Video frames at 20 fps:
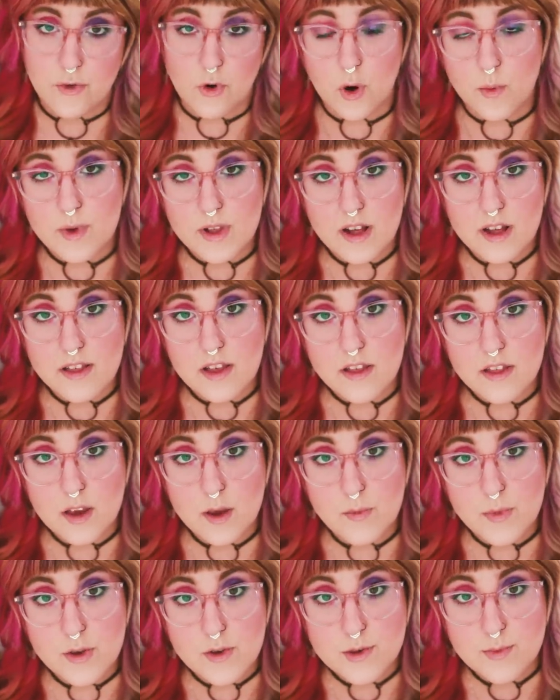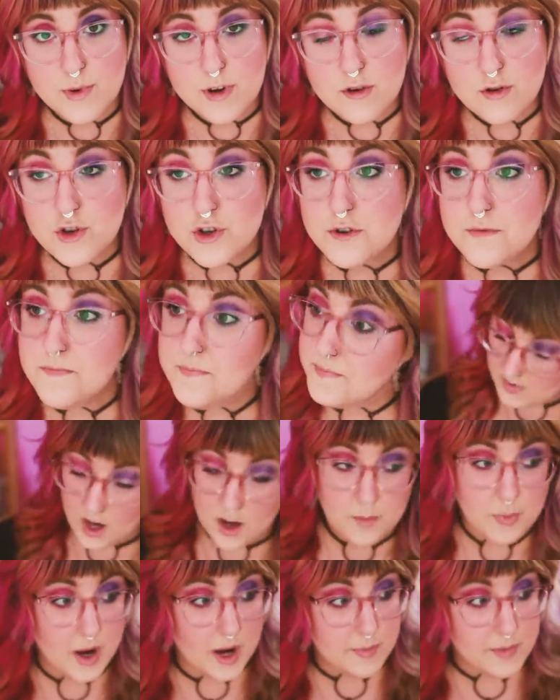formula than the Amuse Bouche.
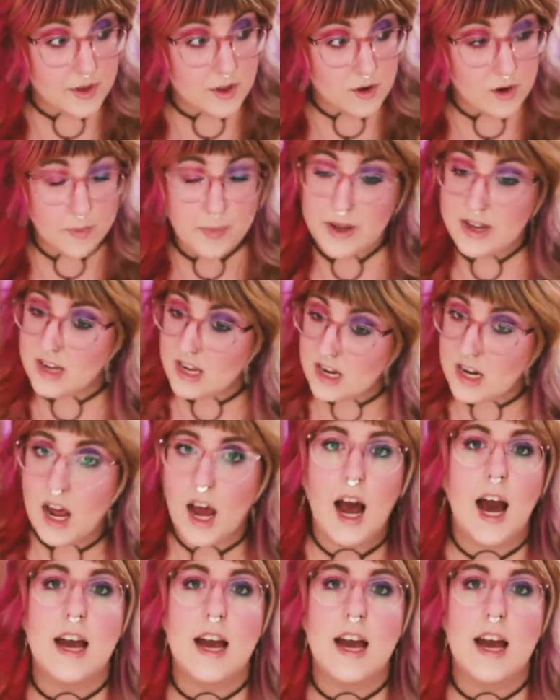Unpopular opinion?